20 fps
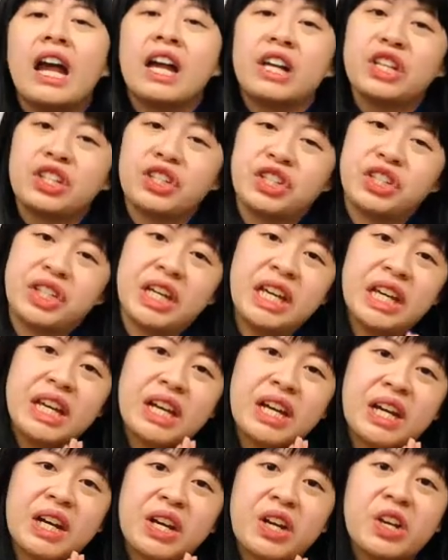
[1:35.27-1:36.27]

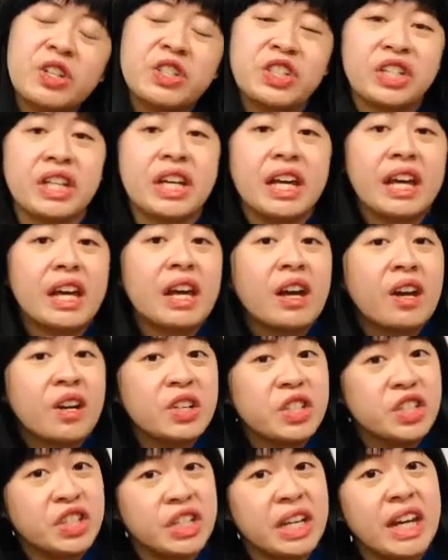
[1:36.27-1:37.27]
Cheer,
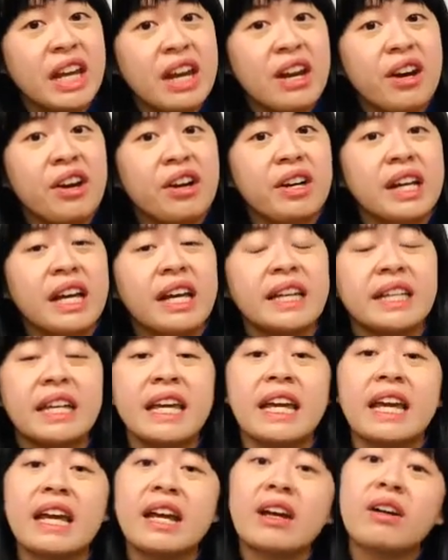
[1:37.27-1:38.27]
cheer, cheer the
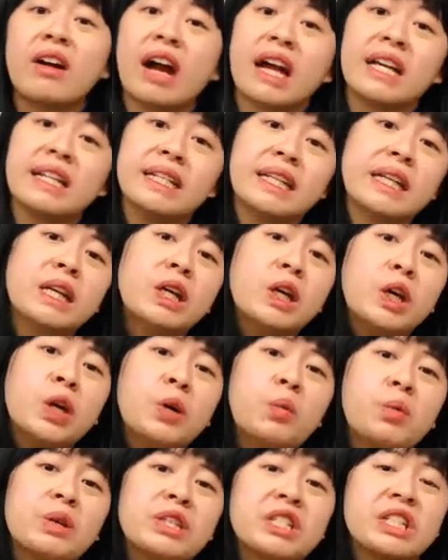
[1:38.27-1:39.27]
year, a new
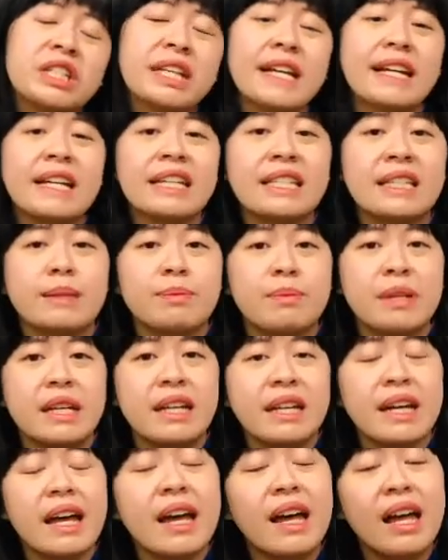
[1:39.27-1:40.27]
one's just
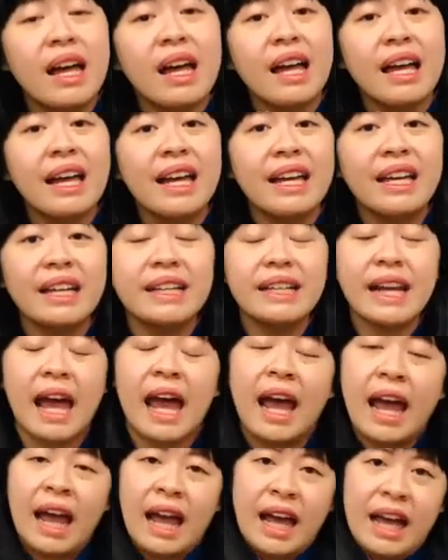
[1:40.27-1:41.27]
begun.
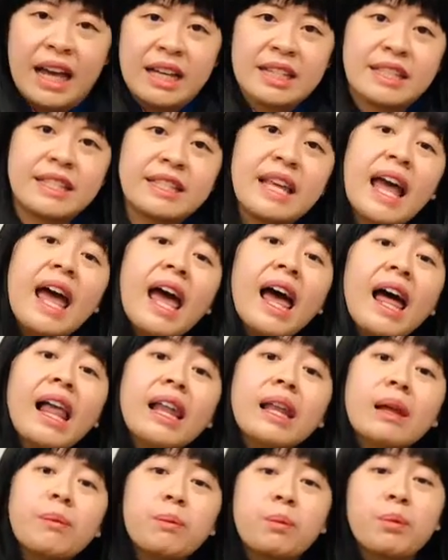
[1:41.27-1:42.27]

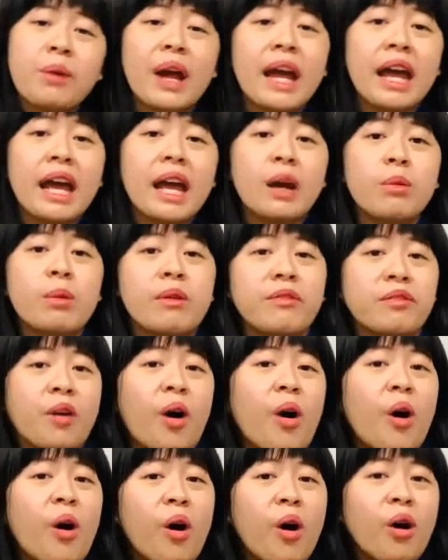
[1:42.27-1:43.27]
Celebrate with
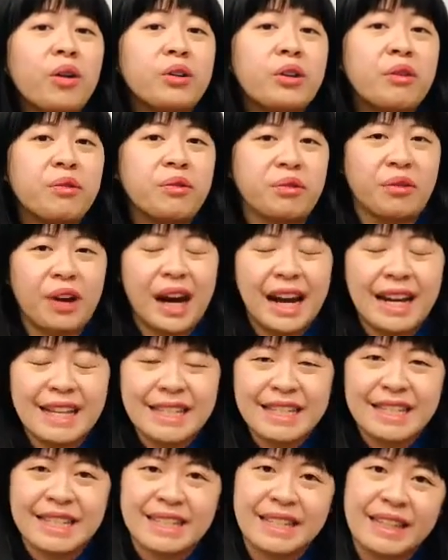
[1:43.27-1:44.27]
all your
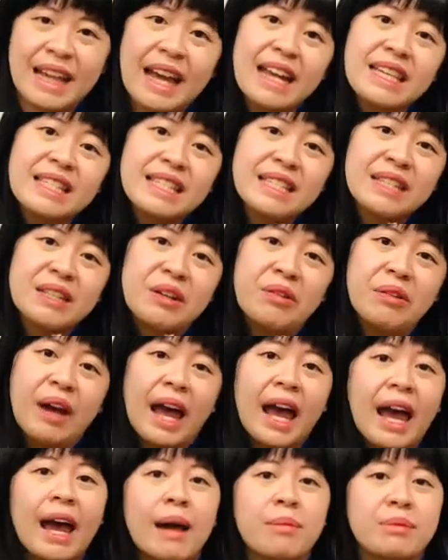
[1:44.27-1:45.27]
friends, let's go
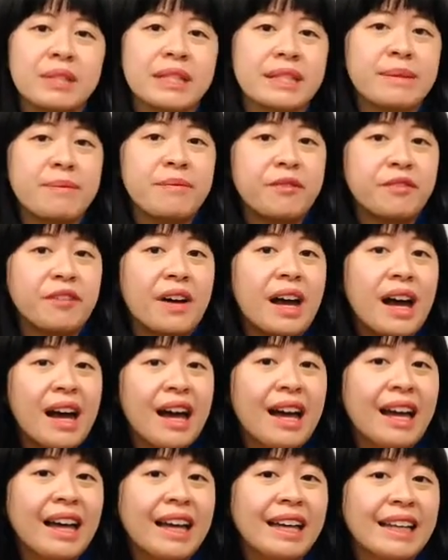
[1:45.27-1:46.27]
have some
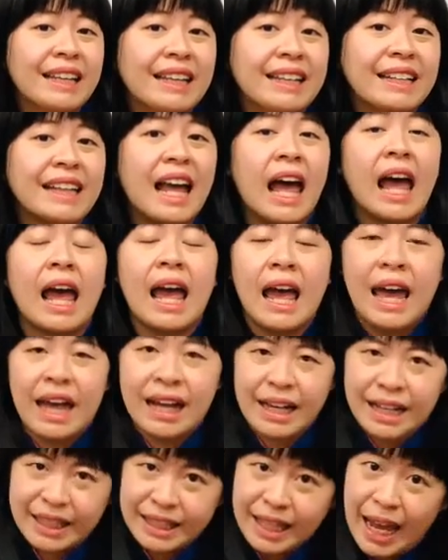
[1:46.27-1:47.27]
fun.
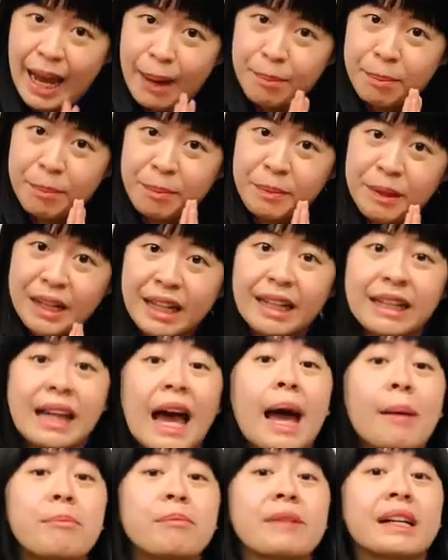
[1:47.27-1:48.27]
Clap,
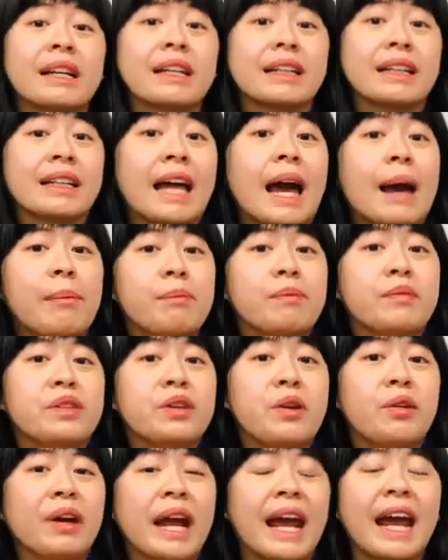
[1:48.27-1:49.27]
clap, clap
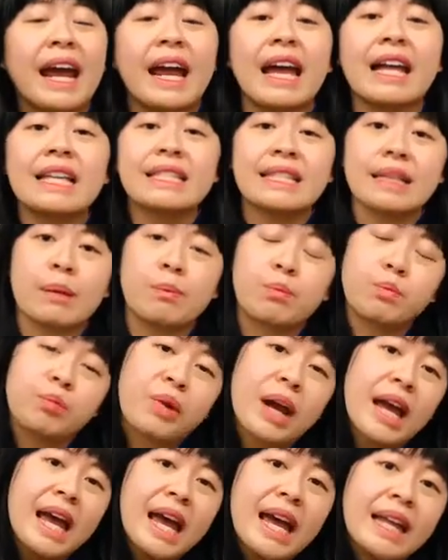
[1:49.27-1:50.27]
your hands, a
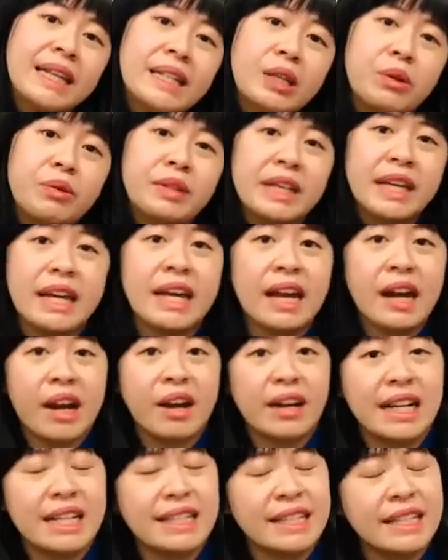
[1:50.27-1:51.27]
brand new year
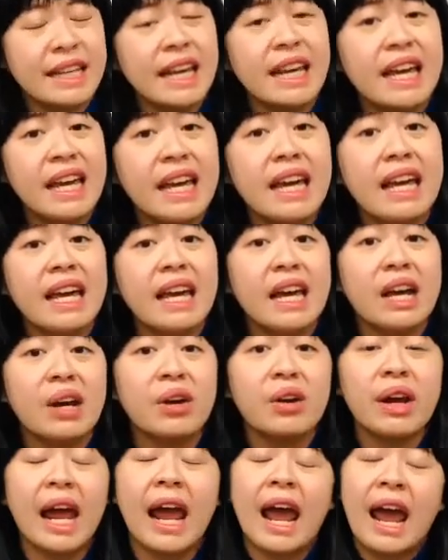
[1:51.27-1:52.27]
is
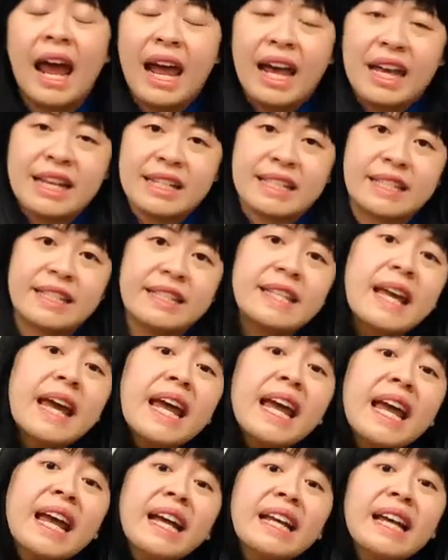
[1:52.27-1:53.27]
here.
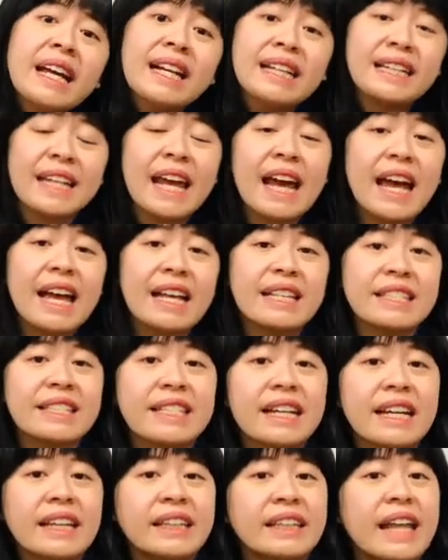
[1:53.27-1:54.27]
Singing,
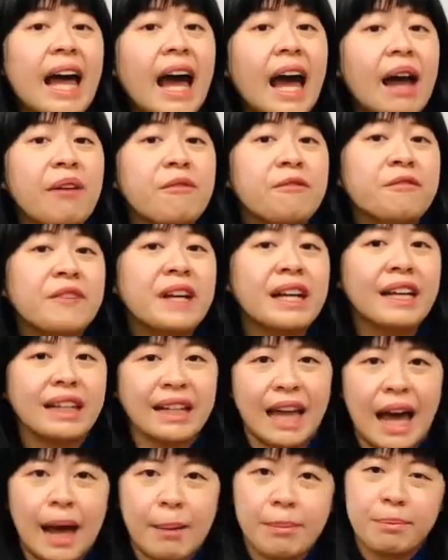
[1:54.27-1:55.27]
dancing, laughing,
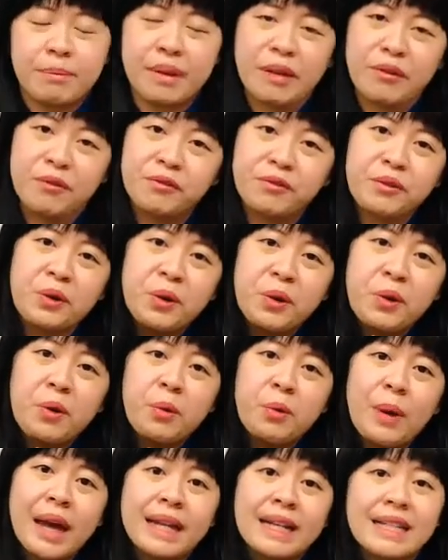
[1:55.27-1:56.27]
clapping
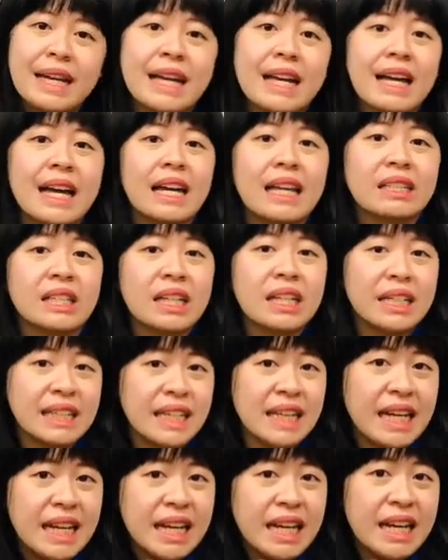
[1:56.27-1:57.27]
through another
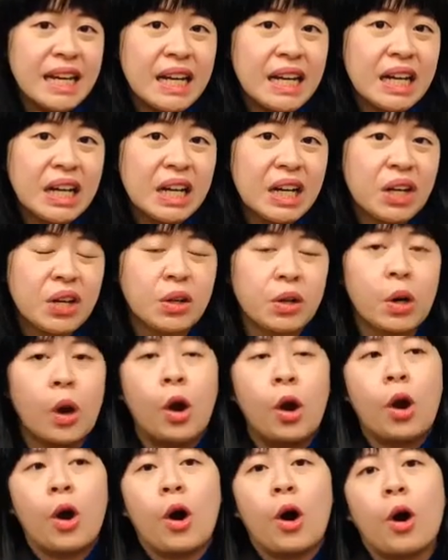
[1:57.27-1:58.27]
year.
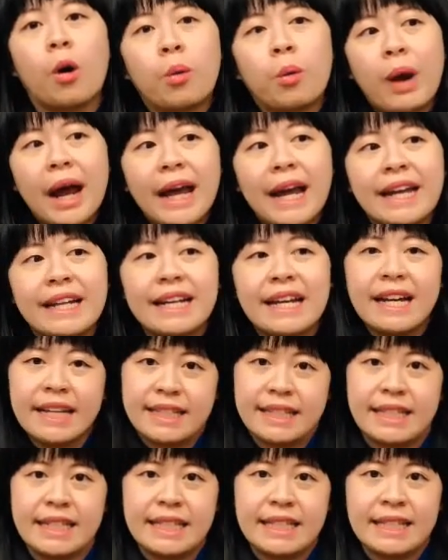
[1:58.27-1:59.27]
All right,
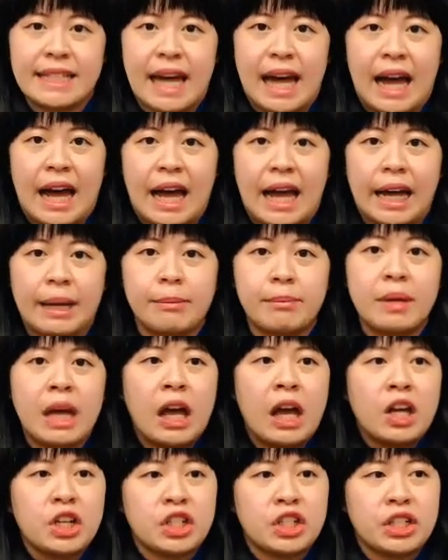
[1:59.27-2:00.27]
this time,
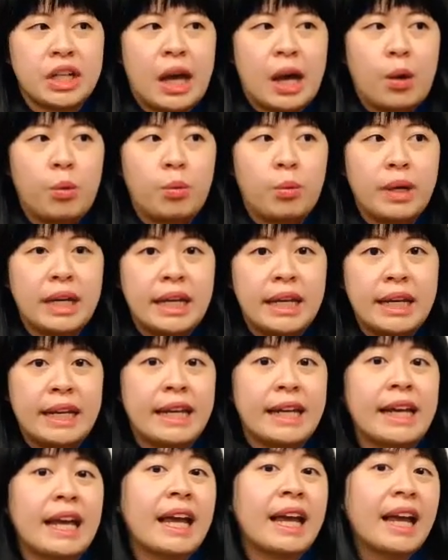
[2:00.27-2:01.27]
shall
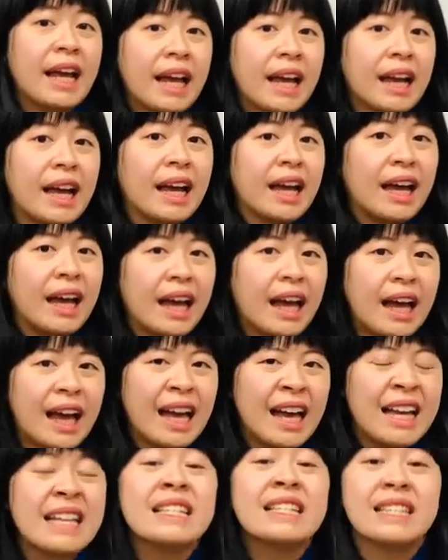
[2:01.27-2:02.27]
we
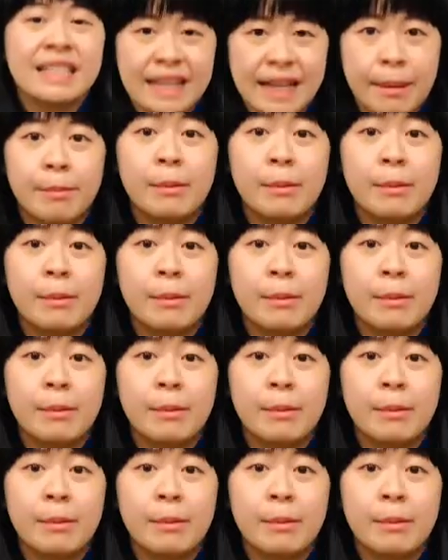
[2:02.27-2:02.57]
stamp